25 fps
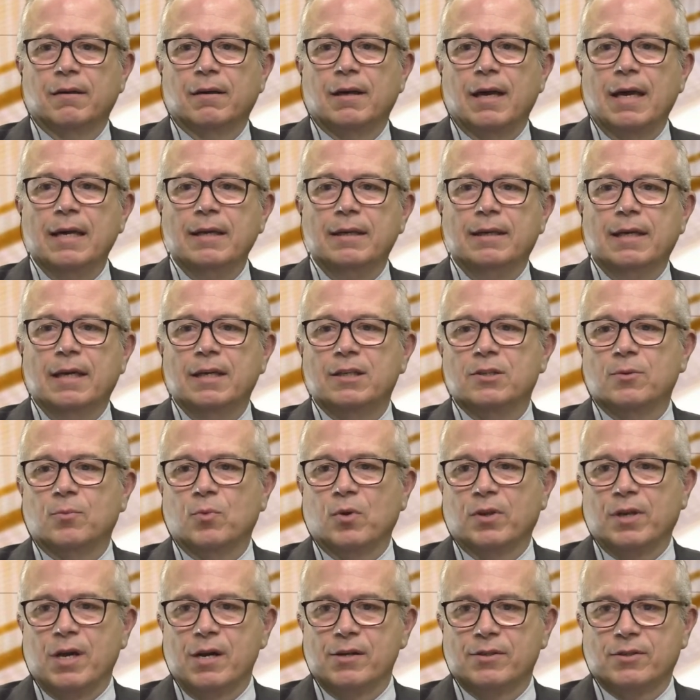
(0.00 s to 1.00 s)
engaging
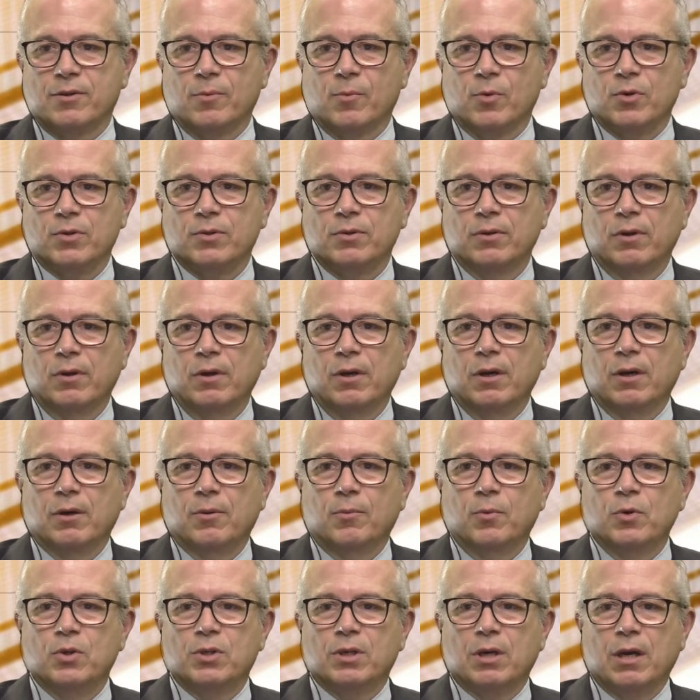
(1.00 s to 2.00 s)
with customers,
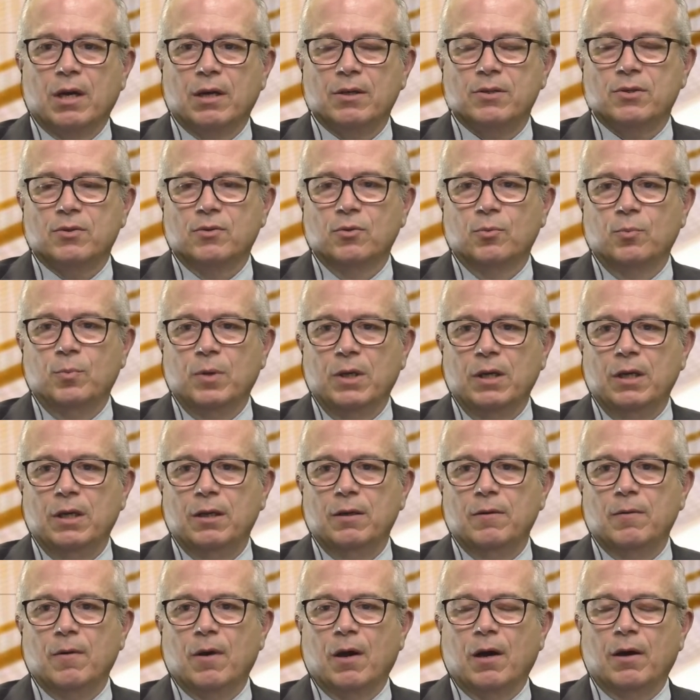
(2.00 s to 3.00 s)
which has to
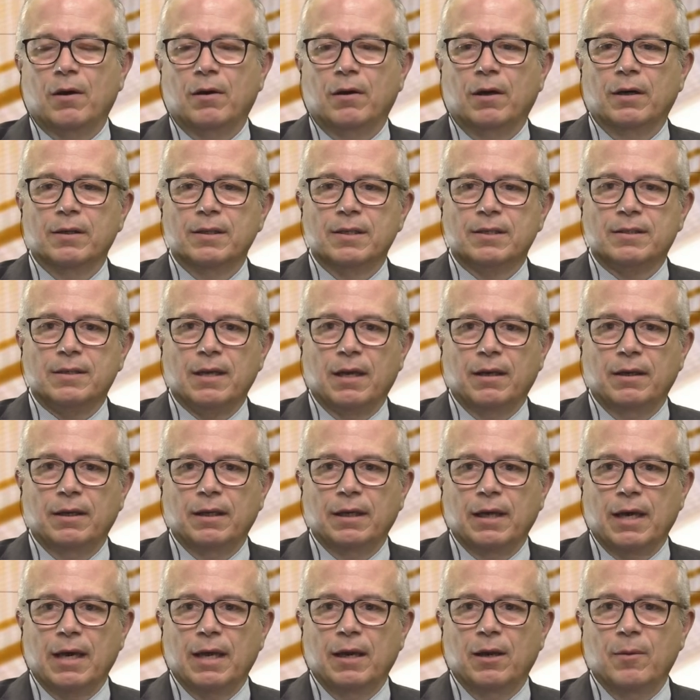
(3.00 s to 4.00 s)
be
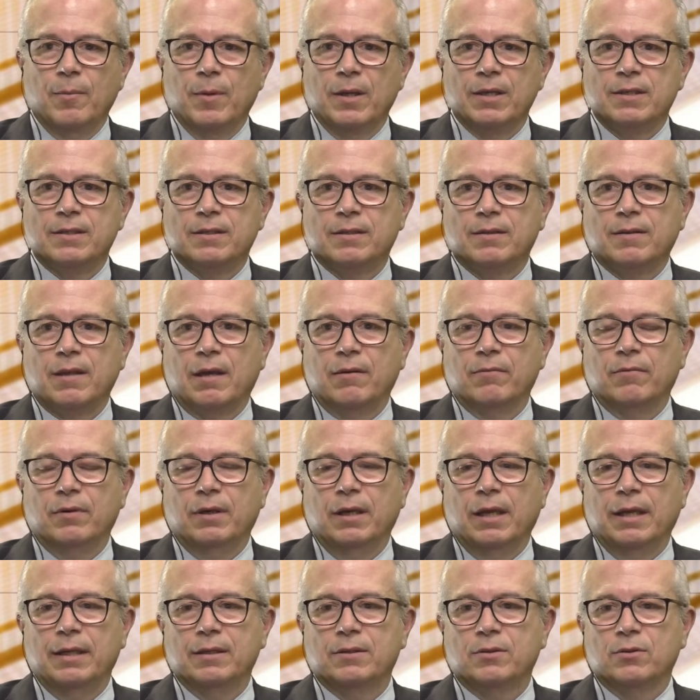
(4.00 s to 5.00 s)
understanding elements that
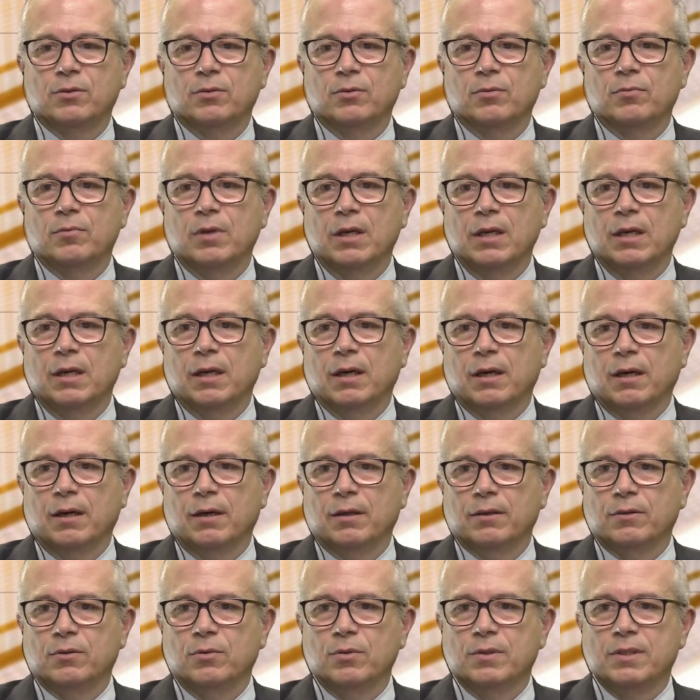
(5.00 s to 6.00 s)
relate to
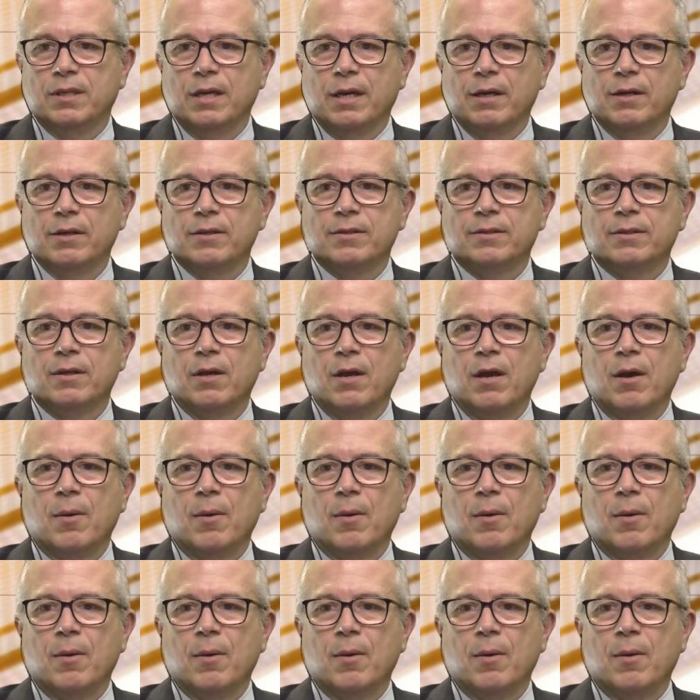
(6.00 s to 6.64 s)
sales,